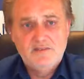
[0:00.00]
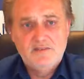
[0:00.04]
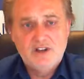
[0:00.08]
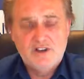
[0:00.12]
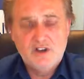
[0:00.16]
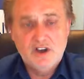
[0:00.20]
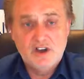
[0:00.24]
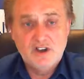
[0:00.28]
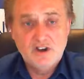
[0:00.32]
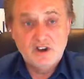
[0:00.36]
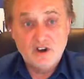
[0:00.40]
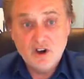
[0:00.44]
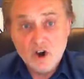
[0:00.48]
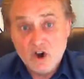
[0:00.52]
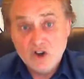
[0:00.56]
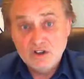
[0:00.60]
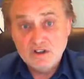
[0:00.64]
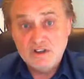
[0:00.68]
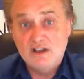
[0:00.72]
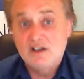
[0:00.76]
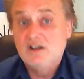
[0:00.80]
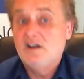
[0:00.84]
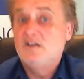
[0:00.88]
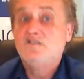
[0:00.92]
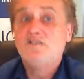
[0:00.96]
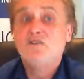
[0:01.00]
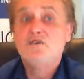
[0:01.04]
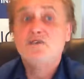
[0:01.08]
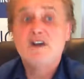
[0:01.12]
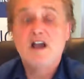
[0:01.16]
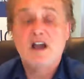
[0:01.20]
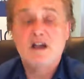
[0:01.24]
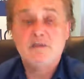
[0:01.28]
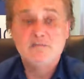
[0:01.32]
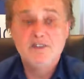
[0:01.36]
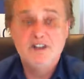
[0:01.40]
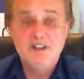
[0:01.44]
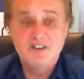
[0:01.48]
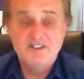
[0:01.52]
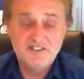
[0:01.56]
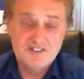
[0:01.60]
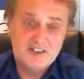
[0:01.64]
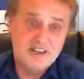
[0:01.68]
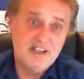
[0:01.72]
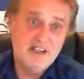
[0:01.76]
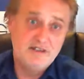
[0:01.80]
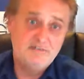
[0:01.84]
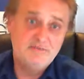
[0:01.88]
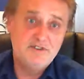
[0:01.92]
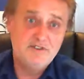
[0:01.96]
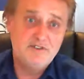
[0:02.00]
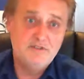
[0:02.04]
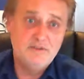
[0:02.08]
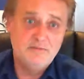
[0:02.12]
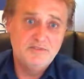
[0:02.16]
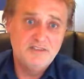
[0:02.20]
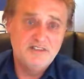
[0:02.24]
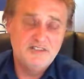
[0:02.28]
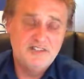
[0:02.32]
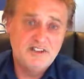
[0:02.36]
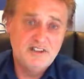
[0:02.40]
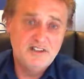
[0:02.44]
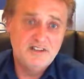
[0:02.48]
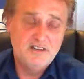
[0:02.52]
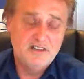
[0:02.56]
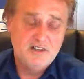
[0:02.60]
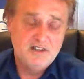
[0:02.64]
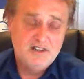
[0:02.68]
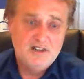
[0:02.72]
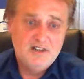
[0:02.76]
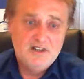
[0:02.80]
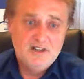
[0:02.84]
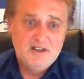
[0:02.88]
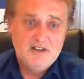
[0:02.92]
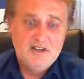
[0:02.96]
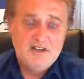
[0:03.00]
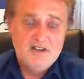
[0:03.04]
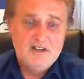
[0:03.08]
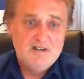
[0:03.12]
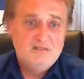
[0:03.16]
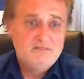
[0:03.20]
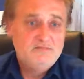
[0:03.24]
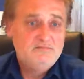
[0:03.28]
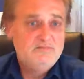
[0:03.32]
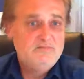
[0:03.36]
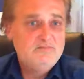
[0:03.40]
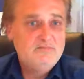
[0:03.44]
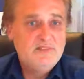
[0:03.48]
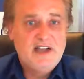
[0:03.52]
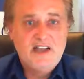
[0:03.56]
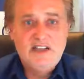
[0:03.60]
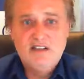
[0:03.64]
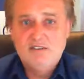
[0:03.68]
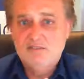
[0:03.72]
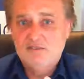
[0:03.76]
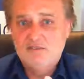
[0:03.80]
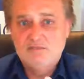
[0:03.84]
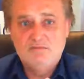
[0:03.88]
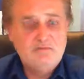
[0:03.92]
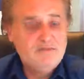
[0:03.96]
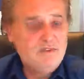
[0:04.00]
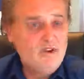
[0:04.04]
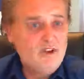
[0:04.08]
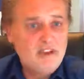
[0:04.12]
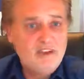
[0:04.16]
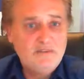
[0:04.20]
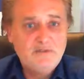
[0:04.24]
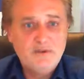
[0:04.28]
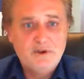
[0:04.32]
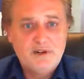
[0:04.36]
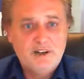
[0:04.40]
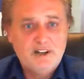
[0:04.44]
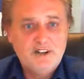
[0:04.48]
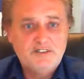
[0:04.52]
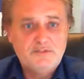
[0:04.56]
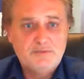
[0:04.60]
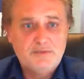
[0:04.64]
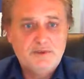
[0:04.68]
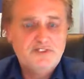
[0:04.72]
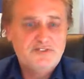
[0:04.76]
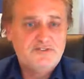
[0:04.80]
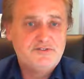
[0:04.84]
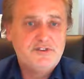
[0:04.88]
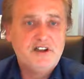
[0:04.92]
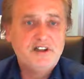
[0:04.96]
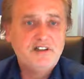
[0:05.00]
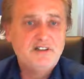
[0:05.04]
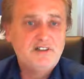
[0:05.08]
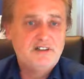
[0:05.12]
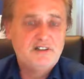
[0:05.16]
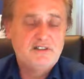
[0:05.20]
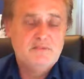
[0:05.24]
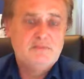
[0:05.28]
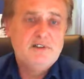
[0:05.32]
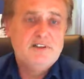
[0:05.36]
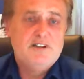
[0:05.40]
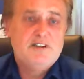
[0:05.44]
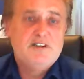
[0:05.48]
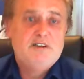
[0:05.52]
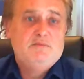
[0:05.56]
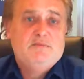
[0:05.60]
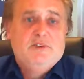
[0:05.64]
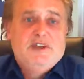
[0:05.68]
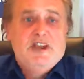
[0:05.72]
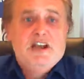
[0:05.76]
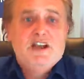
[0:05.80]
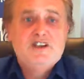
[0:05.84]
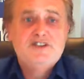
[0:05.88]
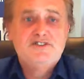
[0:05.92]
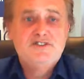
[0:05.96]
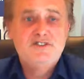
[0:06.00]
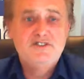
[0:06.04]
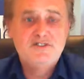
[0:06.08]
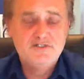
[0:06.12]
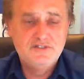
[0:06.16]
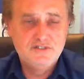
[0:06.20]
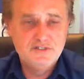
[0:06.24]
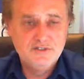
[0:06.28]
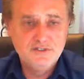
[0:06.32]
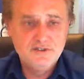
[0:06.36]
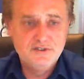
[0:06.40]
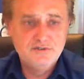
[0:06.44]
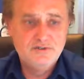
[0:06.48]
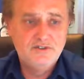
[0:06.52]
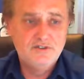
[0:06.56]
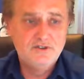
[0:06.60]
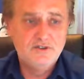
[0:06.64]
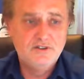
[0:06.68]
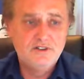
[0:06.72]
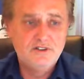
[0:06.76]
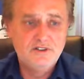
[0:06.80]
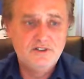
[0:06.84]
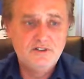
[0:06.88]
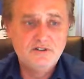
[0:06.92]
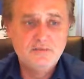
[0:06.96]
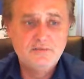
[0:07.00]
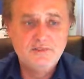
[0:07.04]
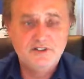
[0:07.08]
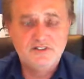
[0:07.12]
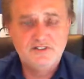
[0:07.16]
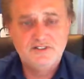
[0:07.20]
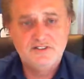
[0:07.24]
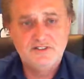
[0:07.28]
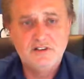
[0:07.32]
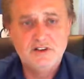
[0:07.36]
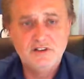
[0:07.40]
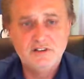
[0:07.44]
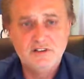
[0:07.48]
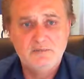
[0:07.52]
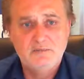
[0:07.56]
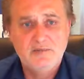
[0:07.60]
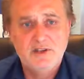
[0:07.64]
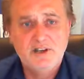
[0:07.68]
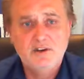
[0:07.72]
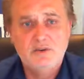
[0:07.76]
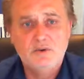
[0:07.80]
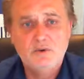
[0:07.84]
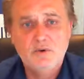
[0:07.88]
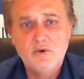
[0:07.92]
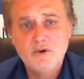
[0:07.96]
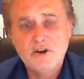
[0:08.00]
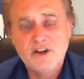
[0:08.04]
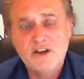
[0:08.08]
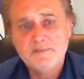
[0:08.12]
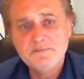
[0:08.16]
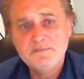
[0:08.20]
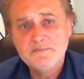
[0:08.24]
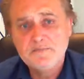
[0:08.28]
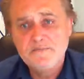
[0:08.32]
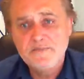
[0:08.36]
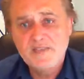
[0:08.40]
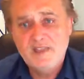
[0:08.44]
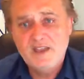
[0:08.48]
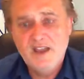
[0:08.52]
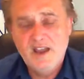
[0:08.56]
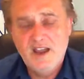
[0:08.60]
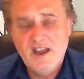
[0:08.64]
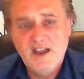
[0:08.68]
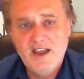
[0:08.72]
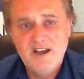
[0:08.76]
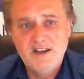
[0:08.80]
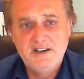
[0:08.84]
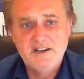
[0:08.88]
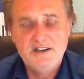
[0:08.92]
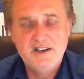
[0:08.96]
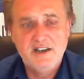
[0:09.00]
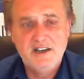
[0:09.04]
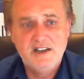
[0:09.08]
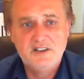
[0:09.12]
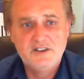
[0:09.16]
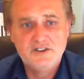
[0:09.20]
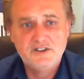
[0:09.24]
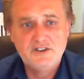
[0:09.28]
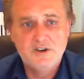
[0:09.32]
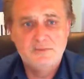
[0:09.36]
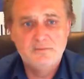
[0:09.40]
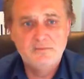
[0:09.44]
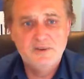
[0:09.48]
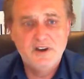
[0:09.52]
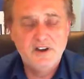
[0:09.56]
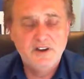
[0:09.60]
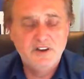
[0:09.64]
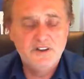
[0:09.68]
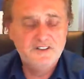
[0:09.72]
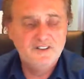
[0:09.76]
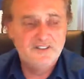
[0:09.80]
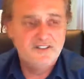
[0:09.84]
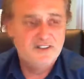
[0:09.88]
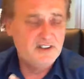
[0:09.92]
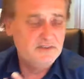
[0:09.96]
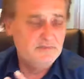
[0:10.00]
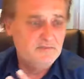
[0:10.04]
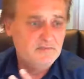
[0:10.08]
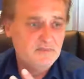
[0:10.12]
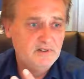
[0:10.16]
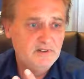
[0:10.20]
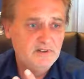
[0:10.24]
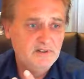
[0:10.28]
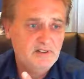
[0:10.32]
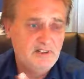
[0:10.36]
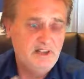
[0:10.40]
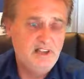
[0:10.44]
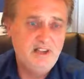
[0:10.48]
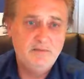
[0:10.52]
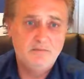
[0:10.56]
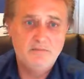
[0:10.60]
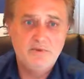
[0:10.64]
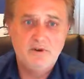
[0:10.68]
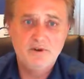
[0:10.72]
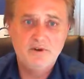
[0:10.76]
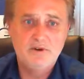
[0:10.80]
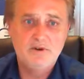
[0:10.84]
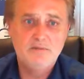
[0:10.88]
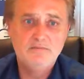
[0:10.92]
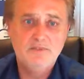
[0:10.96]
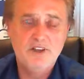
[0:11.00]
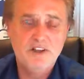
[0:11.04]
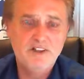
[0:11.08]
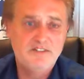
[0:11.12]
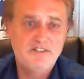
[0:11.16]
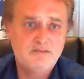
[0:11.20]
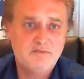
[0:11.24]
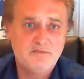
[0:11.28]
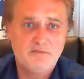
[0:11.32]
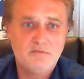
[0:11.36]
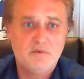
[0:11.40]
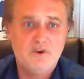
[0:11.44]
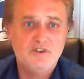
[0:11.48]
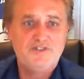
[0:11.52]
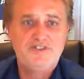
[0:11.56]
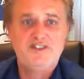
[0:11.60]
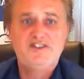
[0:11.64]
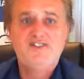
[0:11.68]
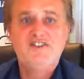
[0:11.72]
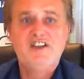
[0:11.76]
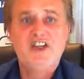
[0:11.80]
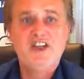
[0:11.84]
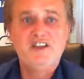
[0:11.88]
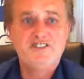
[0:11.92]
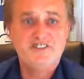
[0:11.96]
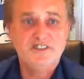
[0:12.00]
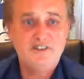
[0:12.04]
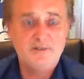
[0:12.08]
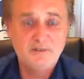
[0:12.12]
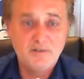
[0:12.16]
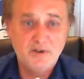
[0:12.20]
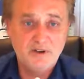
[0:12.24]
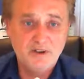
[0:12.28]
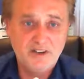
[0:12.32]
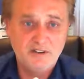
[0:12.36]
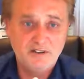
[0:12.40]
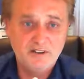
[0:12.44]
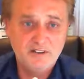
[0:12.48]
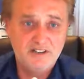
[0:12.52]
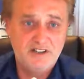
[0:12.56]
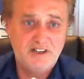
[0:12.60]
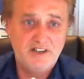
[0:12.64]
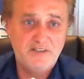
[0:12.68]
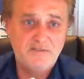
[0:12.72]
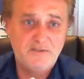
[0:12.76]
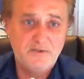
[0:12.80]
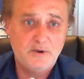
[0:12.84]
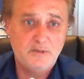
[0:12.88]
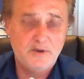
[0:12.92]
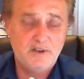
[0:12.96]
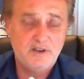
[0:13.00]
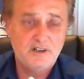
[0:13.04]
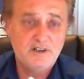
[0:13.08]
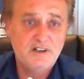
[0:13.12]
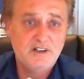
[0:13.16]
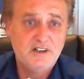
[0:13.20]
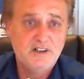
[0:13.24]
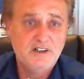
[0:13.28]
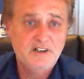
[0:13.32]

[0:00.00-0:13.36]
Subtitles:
Coca-Cola, of all companies, came to them and said, hey, look, like everyone else, we're struggling a little bit. Can we ask you to do a little bit slightly bigger order? And the shop owners said, yeah, by all means. What discounts am I going to get from it?